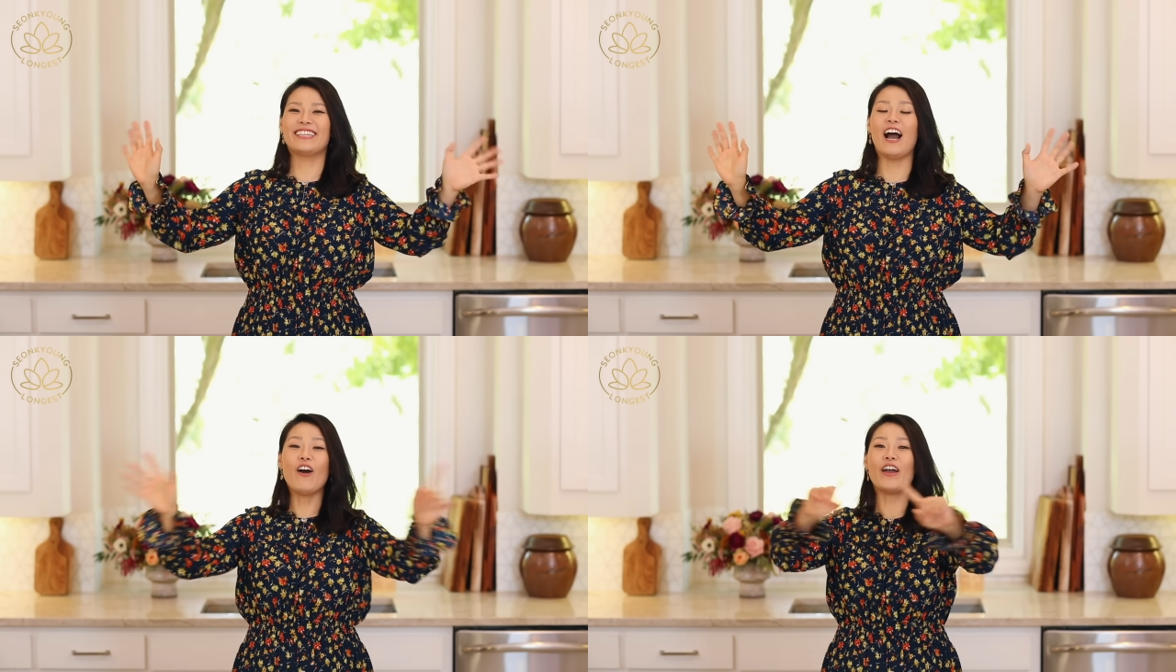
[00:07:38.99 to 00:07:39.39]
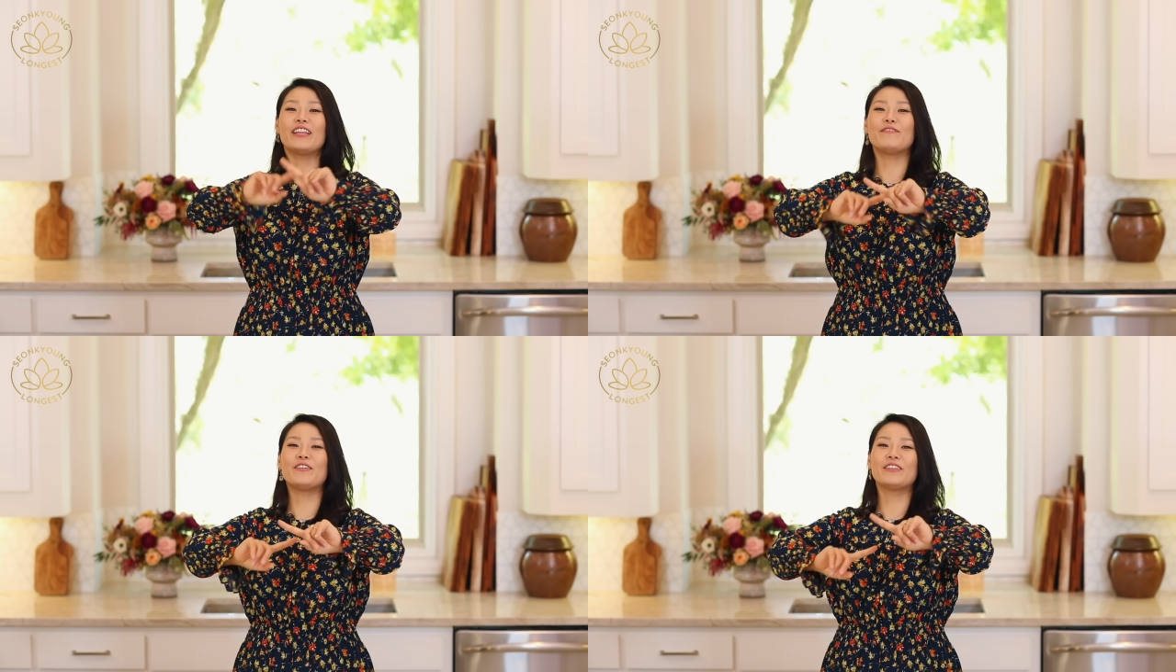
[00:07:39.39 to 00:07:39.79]
Oh, and
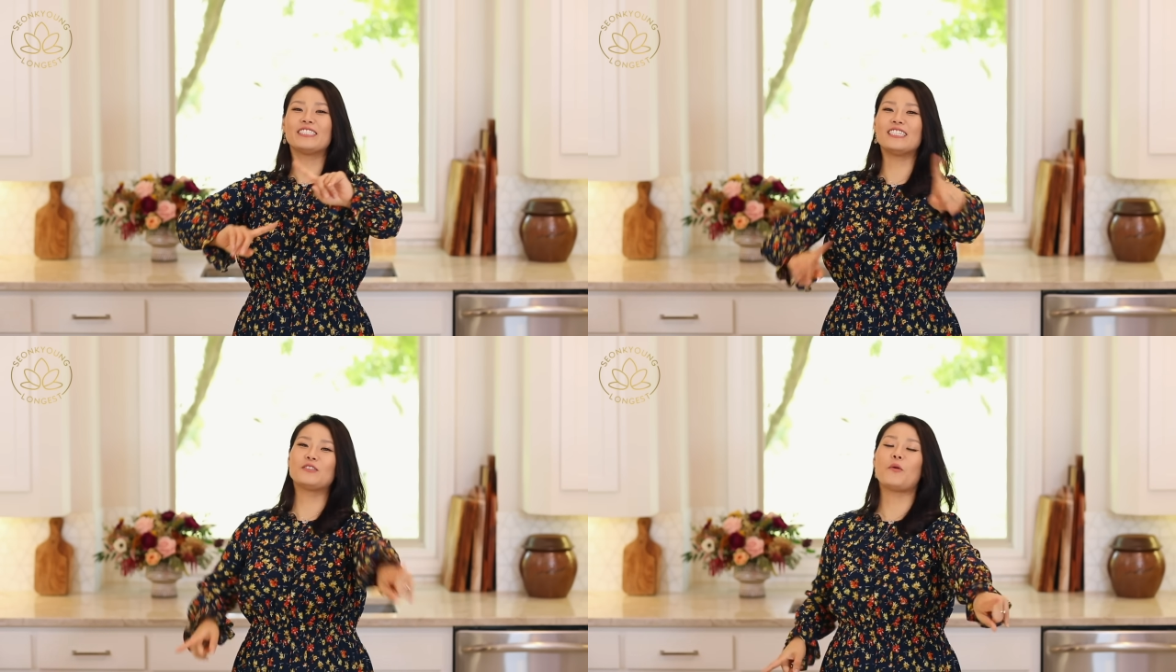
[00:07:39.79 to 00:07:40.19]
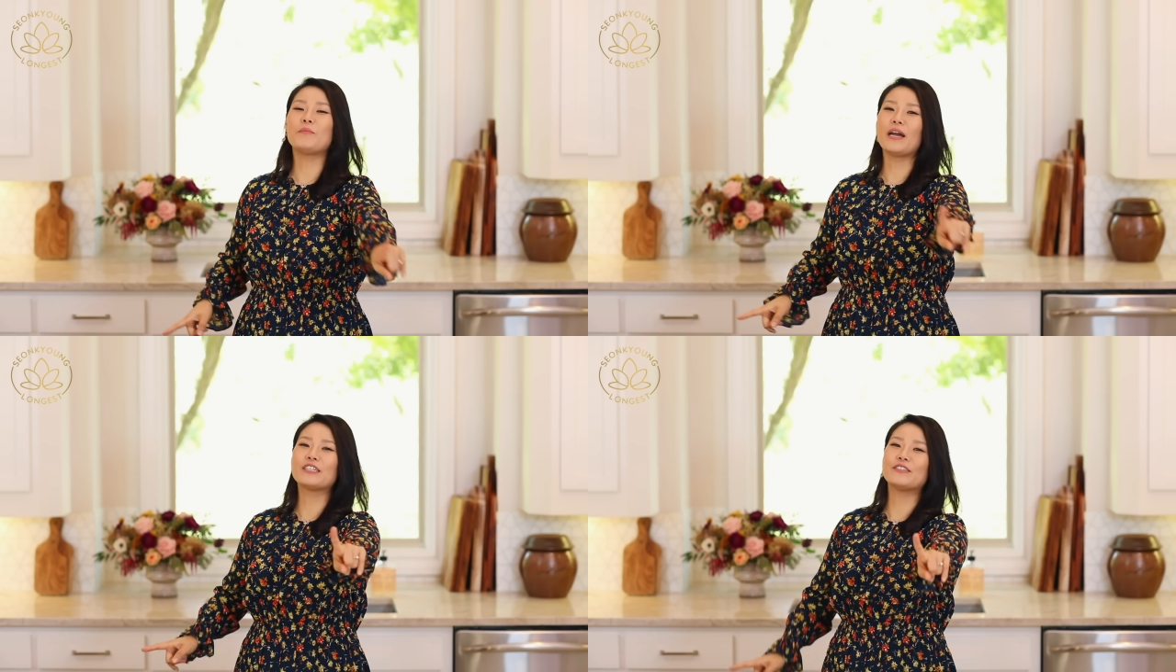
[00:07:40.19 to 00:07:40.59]
if you want to see Tom
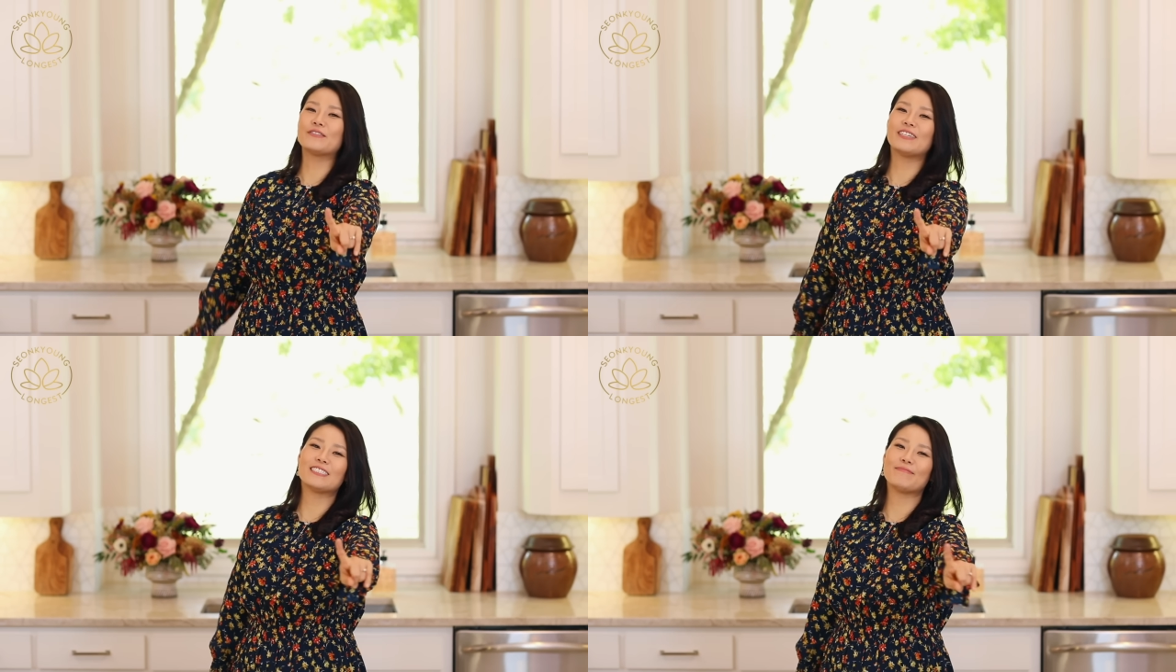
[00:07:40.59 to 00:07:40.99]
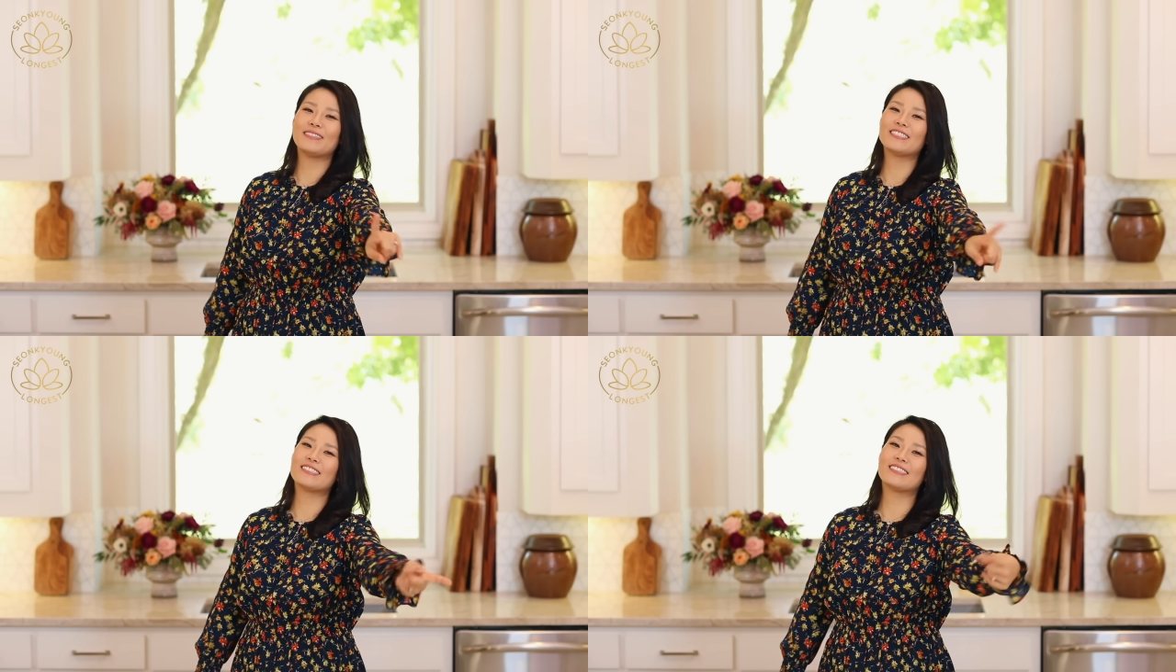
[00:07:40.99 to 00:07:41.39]
Yam Goong
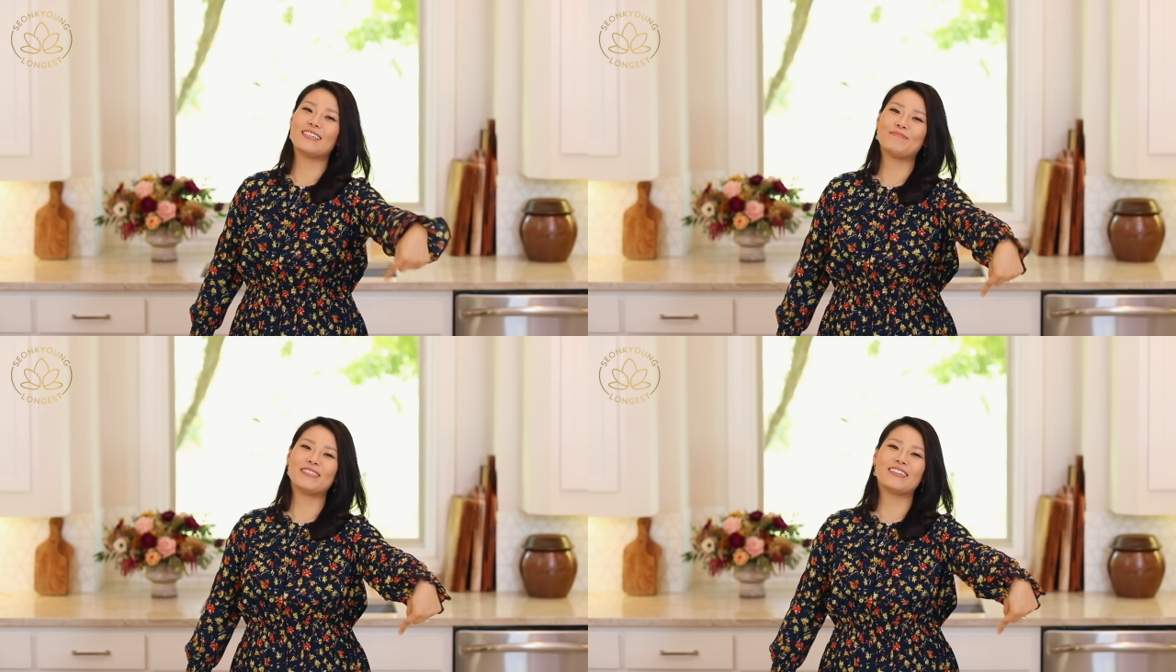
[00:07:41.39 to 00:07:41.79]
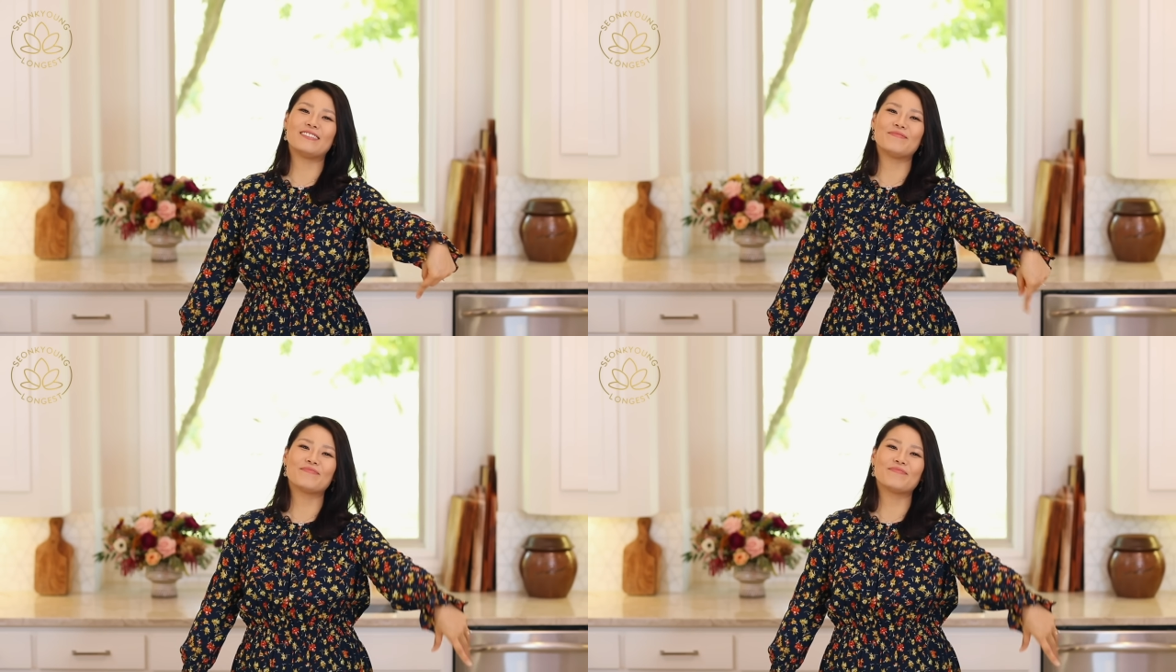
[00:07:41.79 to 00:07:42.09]
recipe, just let me know.